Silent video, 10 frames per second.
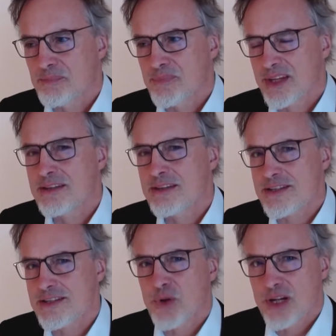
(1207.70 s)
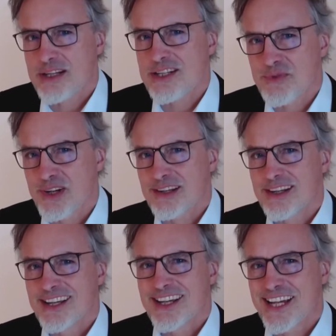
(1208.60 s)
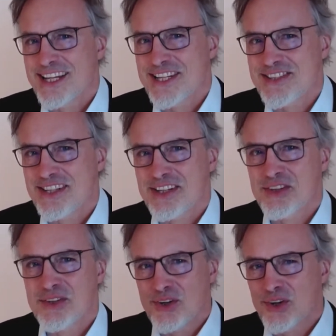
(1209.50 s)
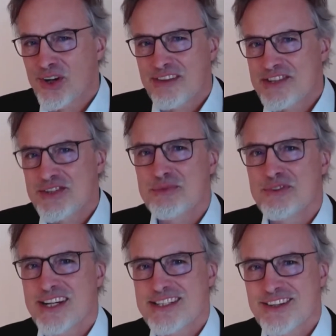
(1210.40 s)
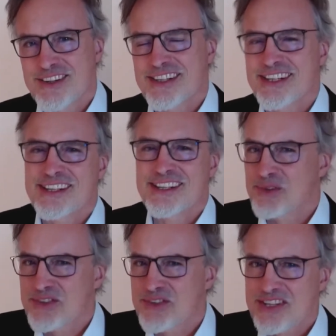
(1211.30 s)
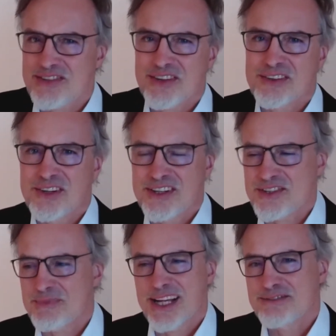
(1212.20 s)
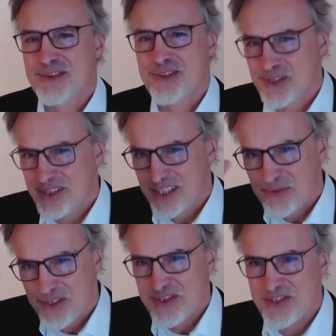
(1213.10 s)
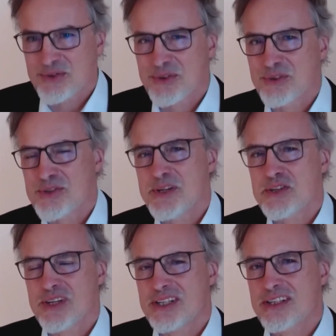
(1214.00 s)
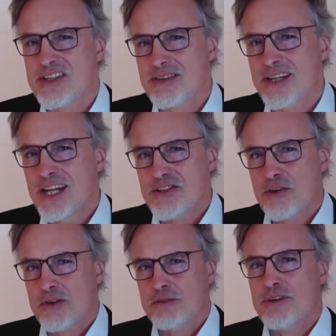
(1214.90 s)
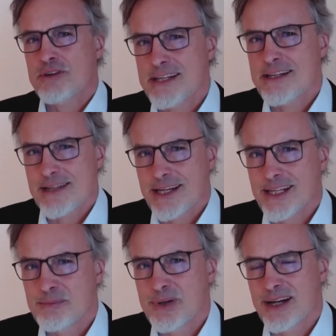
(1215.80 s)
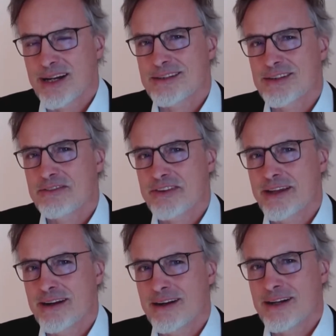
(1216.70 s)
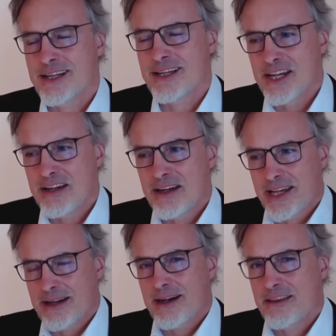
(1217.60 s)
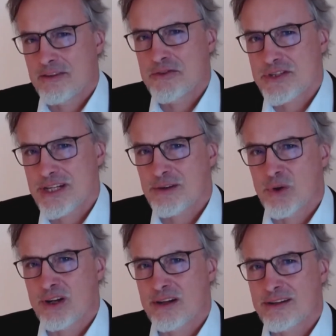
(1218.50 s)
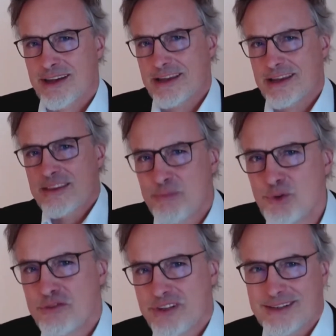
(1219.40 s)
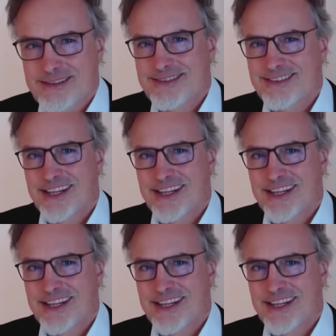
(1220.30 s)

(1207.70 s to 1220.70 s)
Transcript: it doesn't work as well as, you know, all the supervised learning, which is on your smartphone and which is doing your speech recognition. So the really exciting part of AI in the physical world, like in the movies,